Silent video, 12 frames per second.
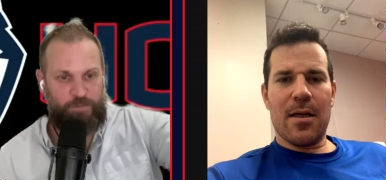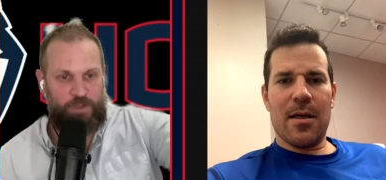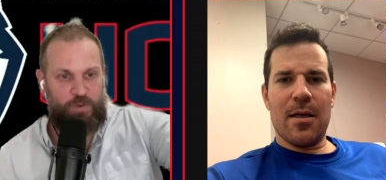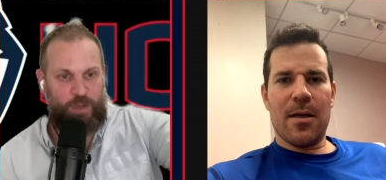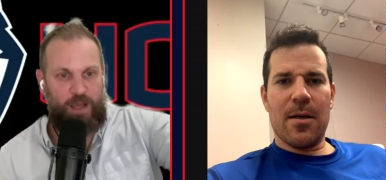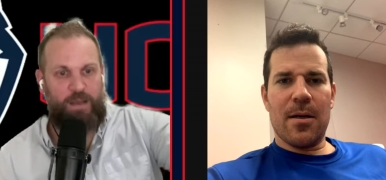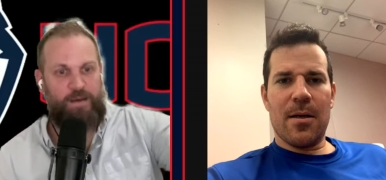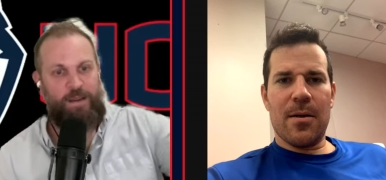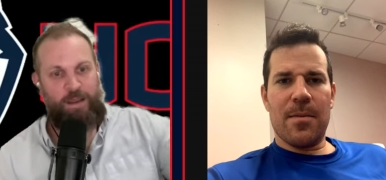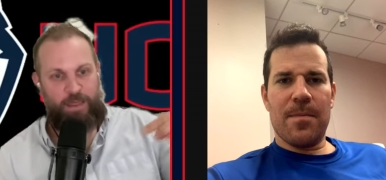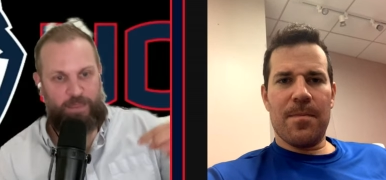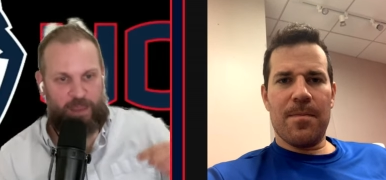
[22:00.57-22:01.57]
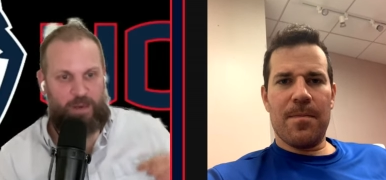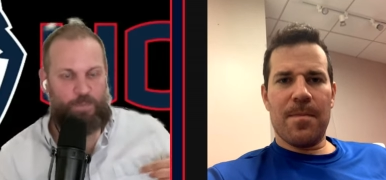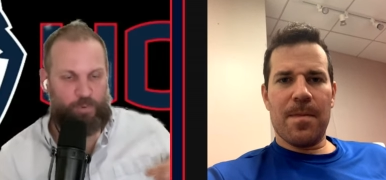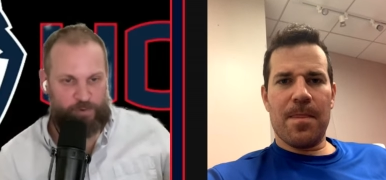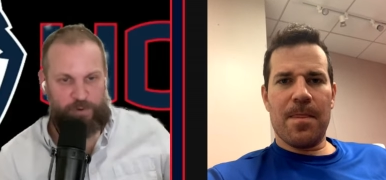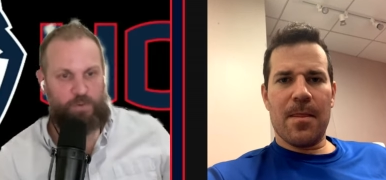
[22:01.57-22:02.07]
Speaker 1: for UConn than
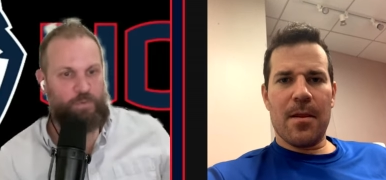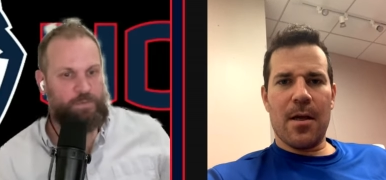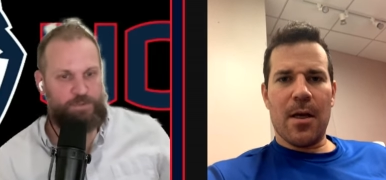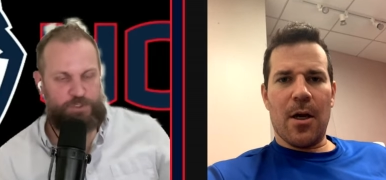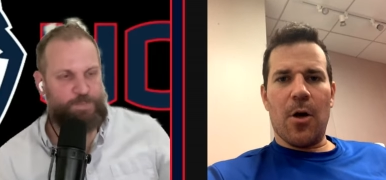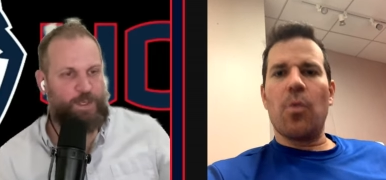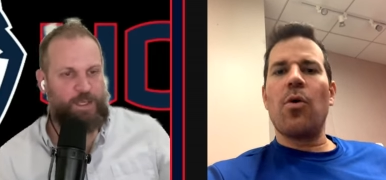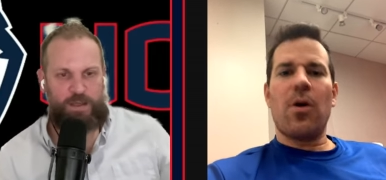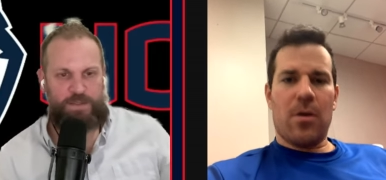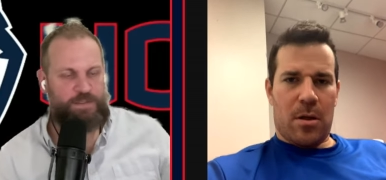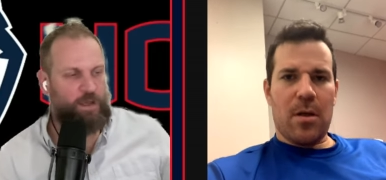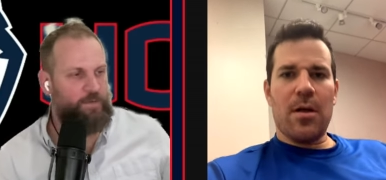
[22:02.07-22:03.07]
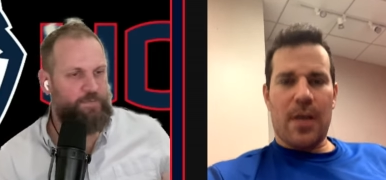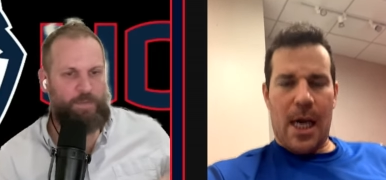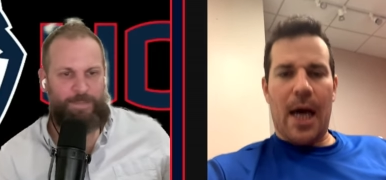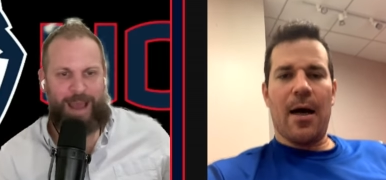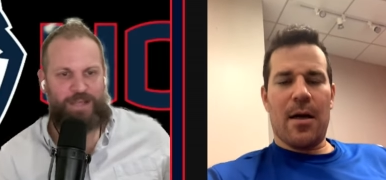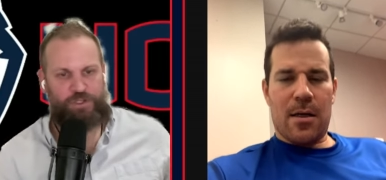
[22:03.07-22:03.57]
Purdue, just because yeah. of the
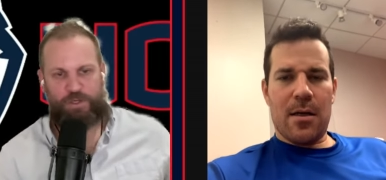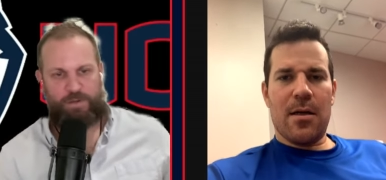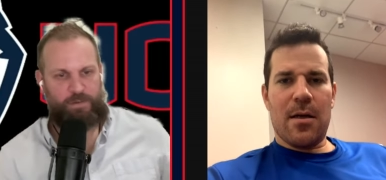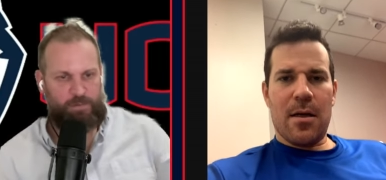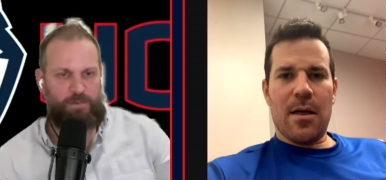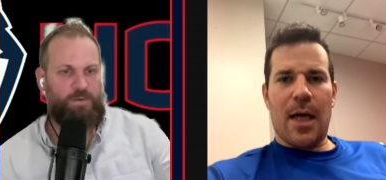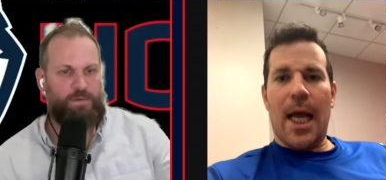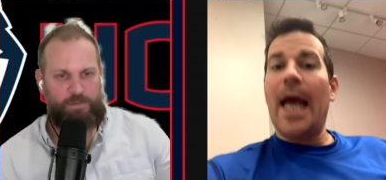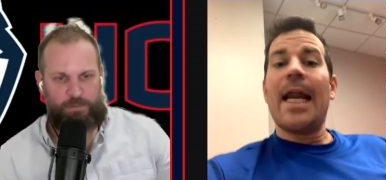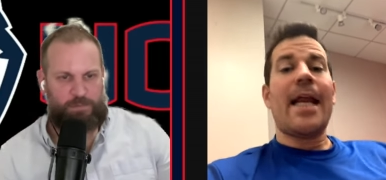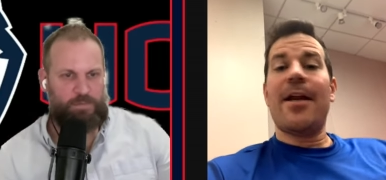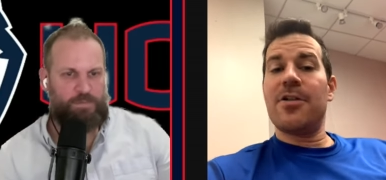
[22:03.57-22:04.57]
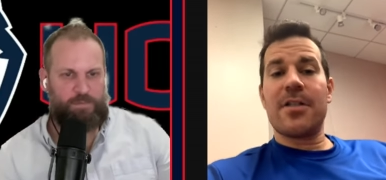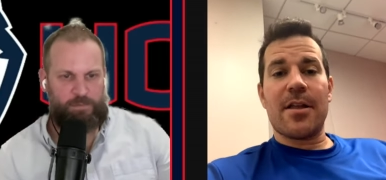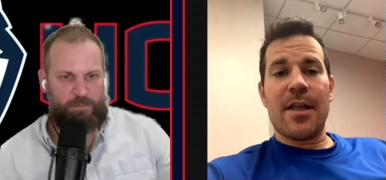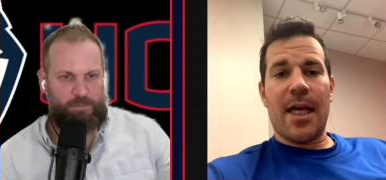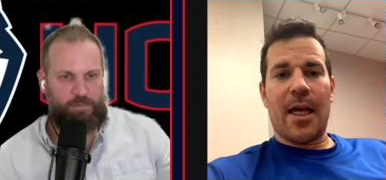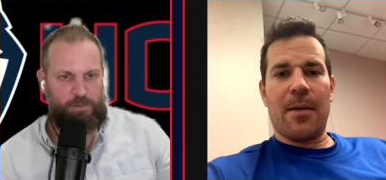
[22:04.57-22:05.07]
yeah. magic.
Speaker 2: And, and, here's the
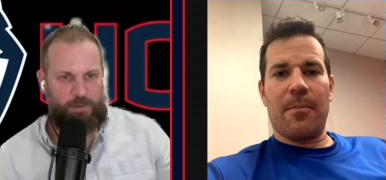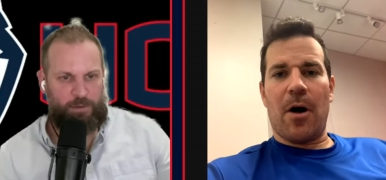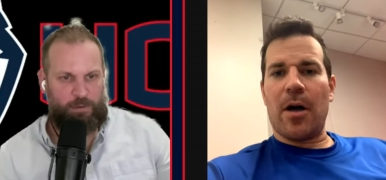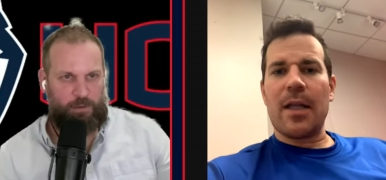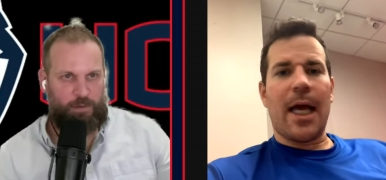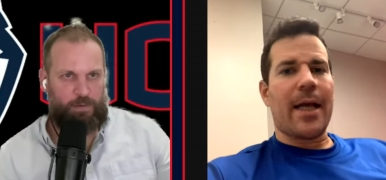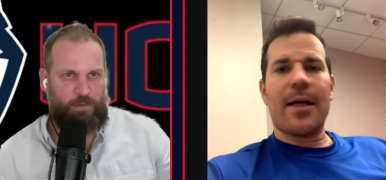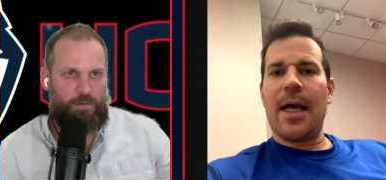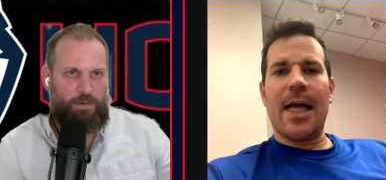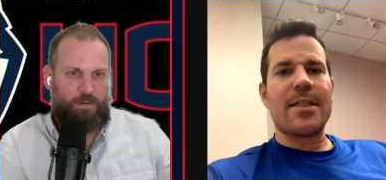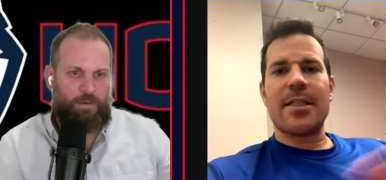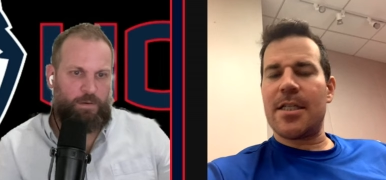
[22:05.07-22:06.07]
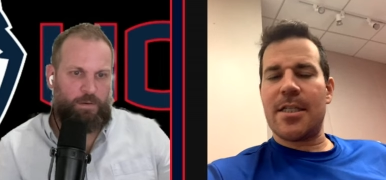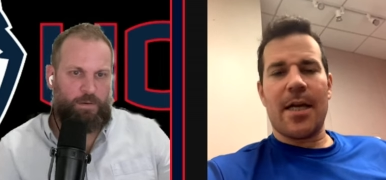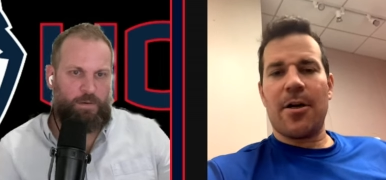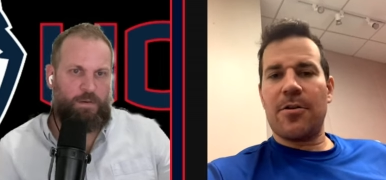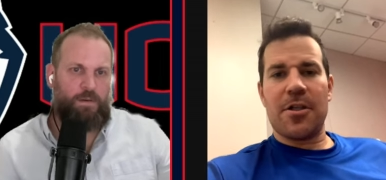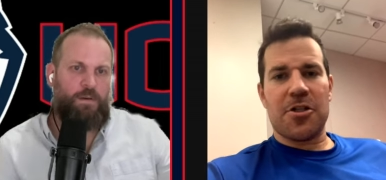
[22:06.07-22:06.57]
thing, Mark. Like NC
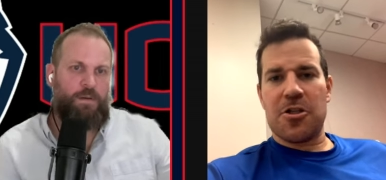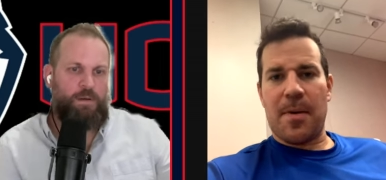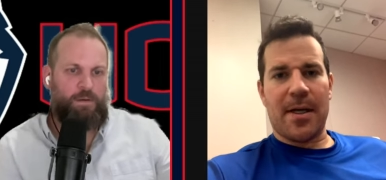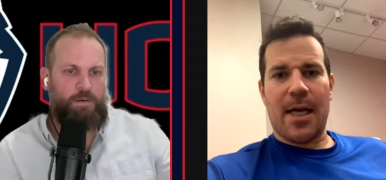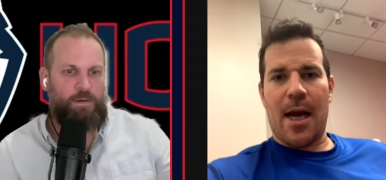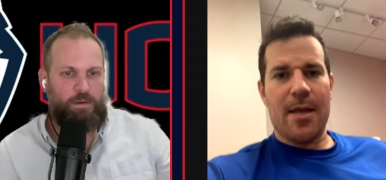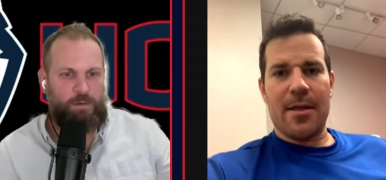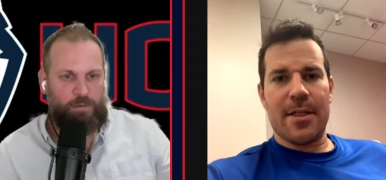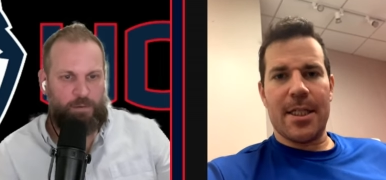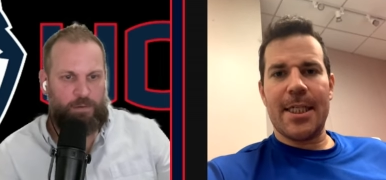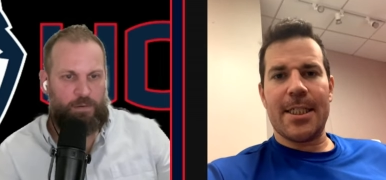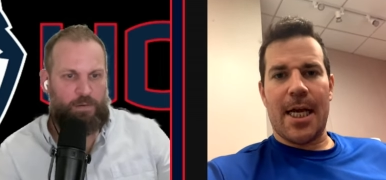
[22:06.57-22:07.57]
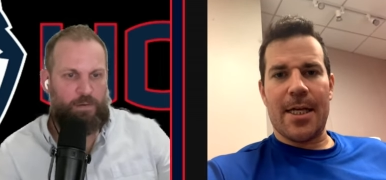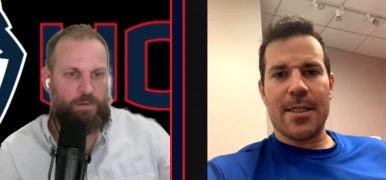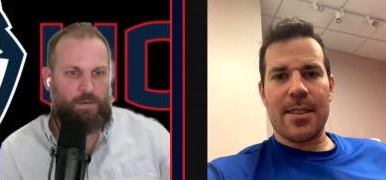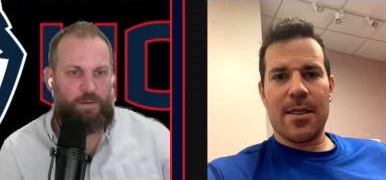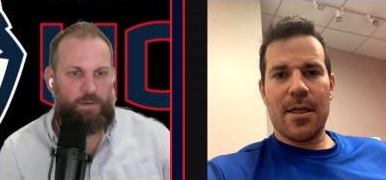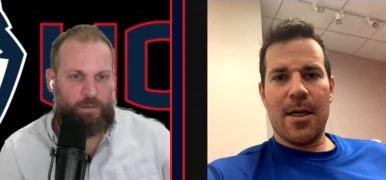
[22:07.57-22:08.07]
State, no disrespect to any of the
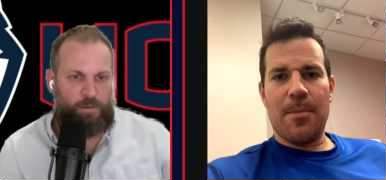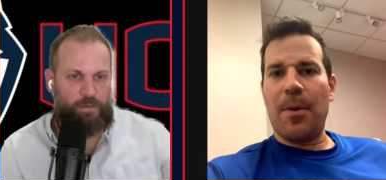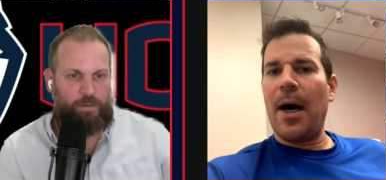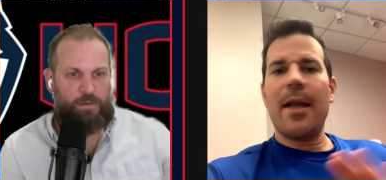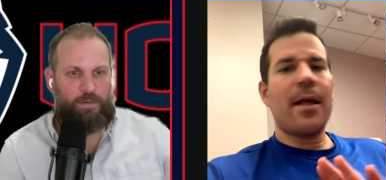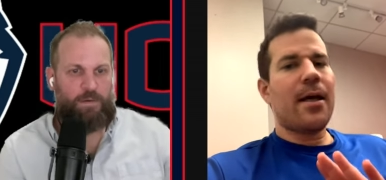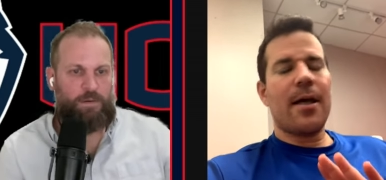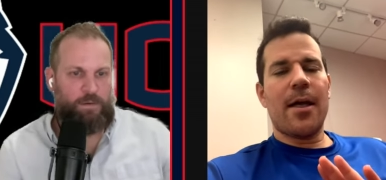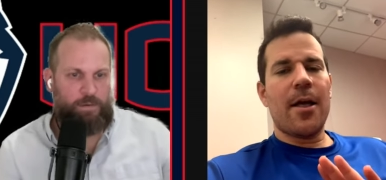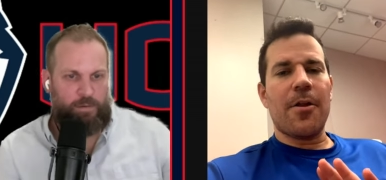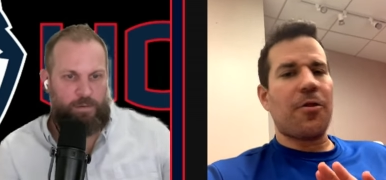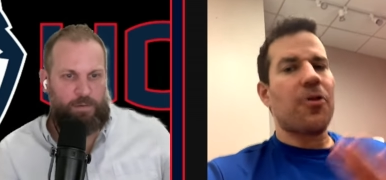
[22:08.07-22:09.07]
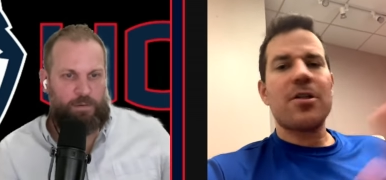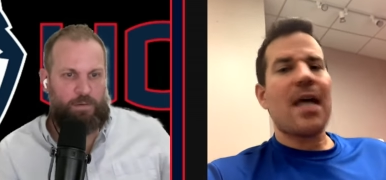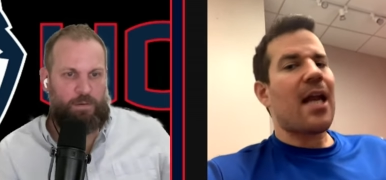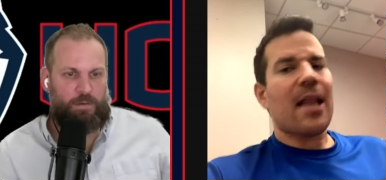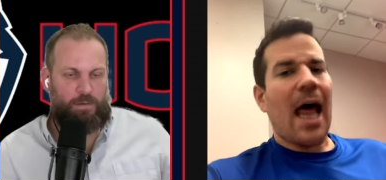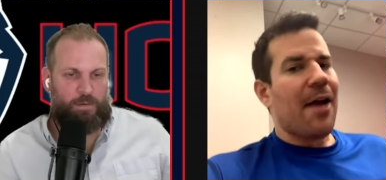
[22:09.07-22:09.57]
DJs, but there's
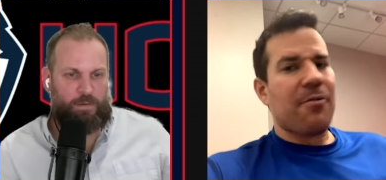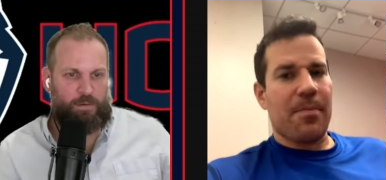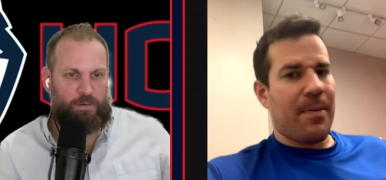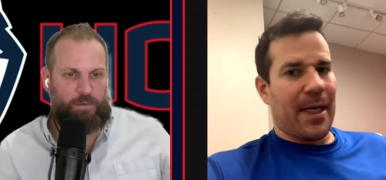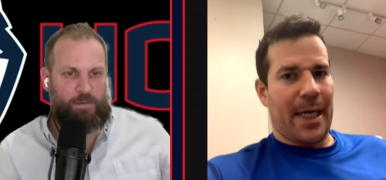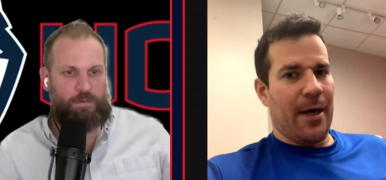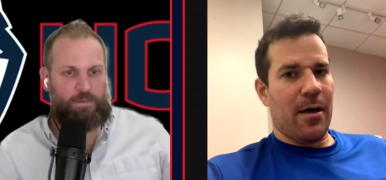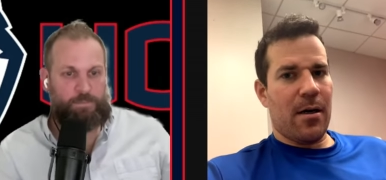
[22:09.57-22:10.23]
not a lottery pick here.